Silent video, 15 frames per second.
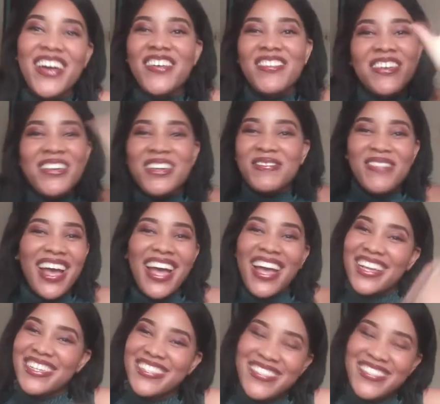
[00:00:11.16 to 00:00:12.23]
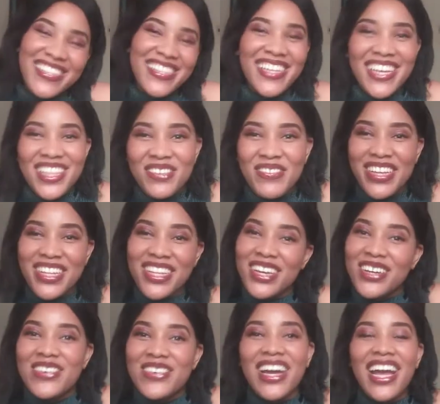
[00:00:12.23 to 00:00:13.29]
Welcome guys to another
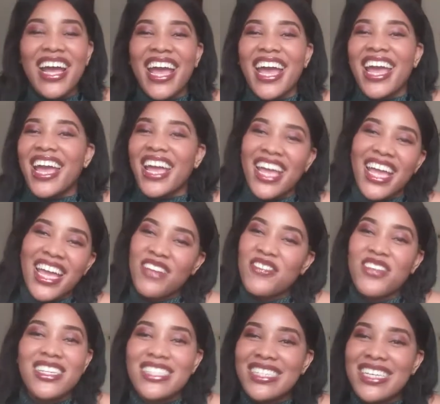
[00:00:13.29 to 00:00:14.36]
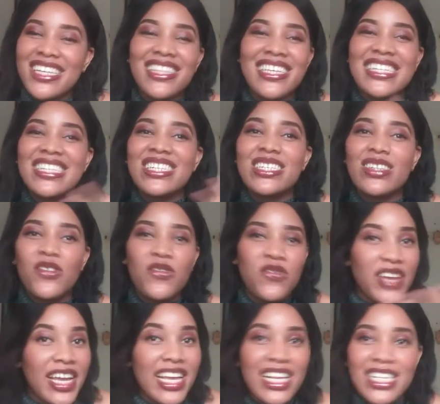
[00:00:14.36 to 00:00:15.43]
video. If you're seeing this
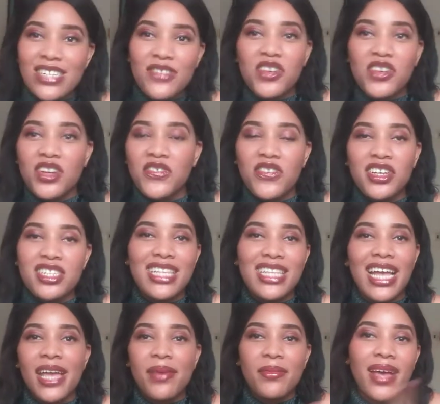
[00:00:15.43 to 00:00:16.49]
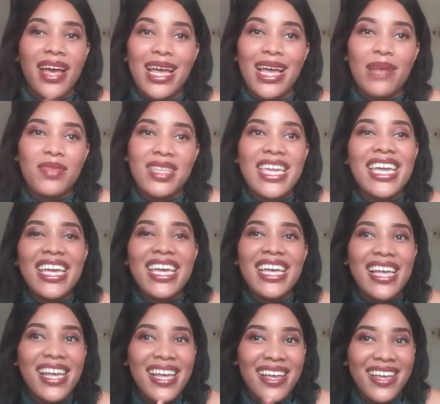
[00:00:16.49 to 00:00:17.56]
face for the first time, I am
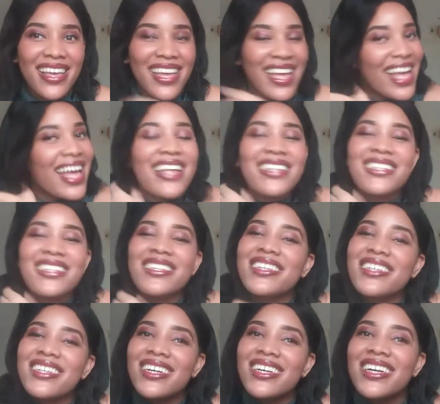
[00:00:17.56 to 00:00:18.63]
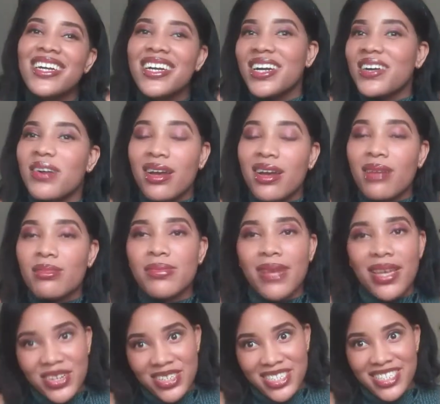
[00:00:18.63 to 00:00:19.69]
Nika and welcome to my
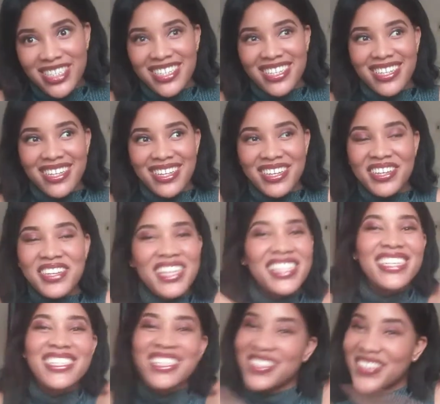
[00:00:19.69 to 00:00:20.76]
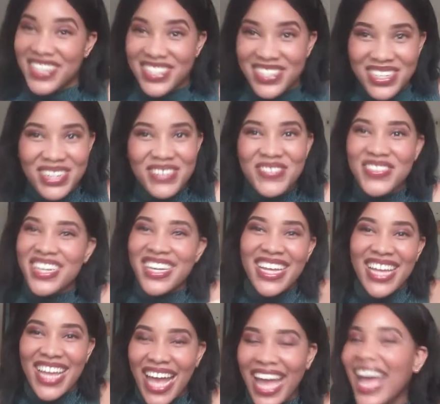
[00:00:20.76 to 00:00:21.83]
corner. Okay, it is a new intro, but
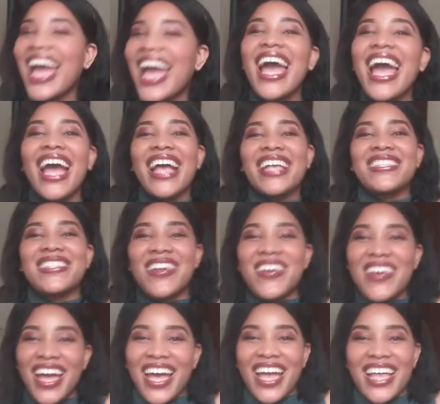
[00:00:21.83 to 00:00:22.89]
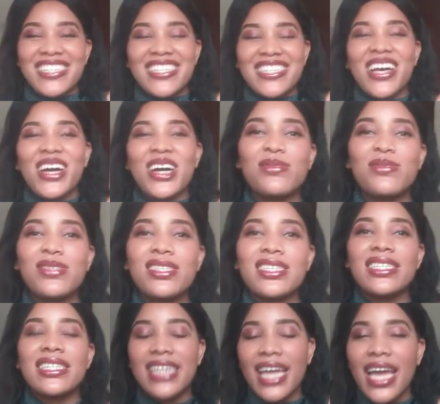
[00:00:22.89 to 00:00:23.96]
yeah. So guys,
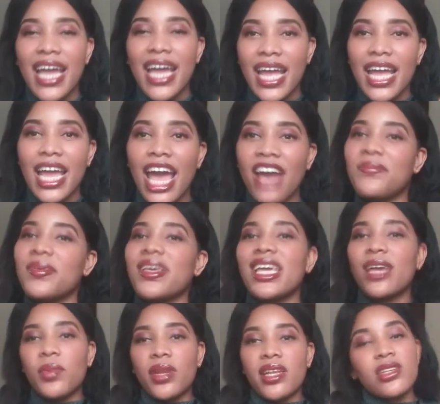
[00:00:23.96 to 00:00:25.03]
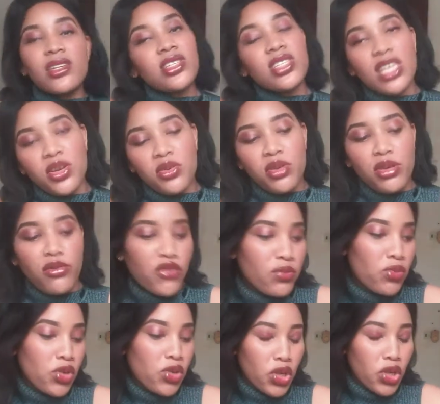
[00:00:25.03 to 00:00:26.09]
today I've been keeping a secret
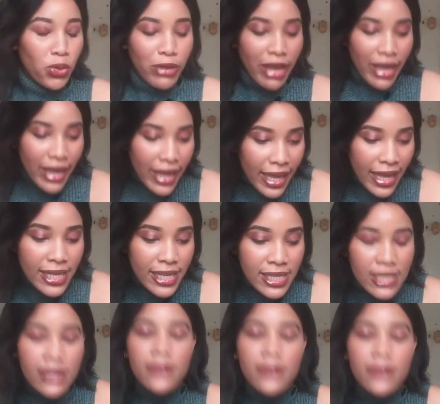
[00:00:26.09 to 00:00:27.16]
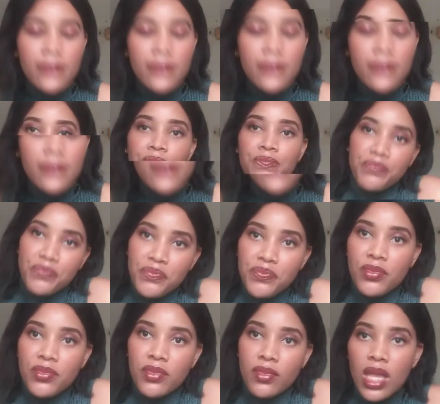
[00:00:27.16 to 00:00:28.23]
from you guys.
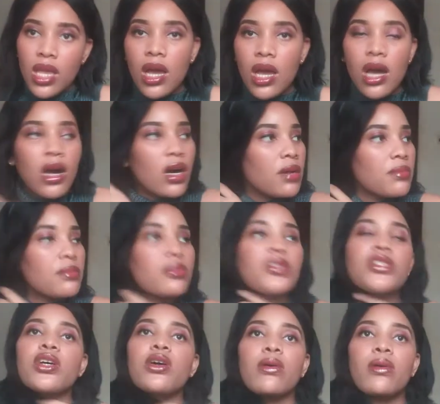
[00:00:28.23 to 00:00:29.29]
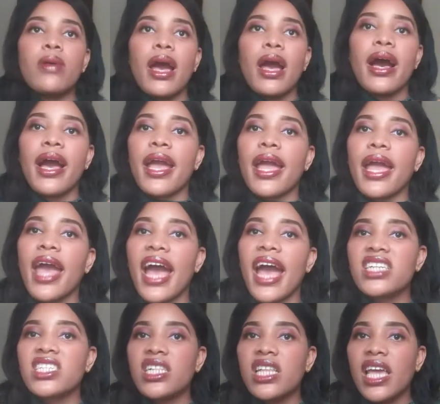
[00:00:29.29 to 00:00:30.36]
So I
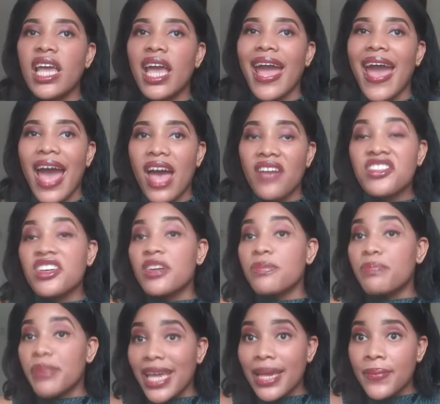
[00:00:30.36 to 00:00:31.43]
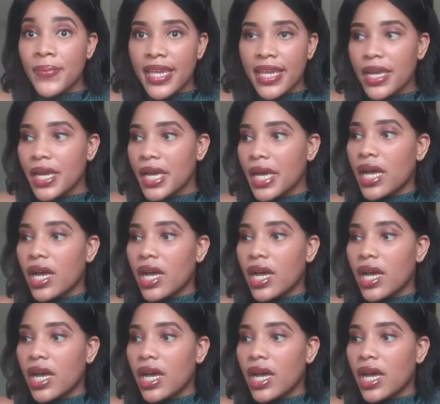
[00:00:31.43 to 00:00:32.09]
actually have a baby.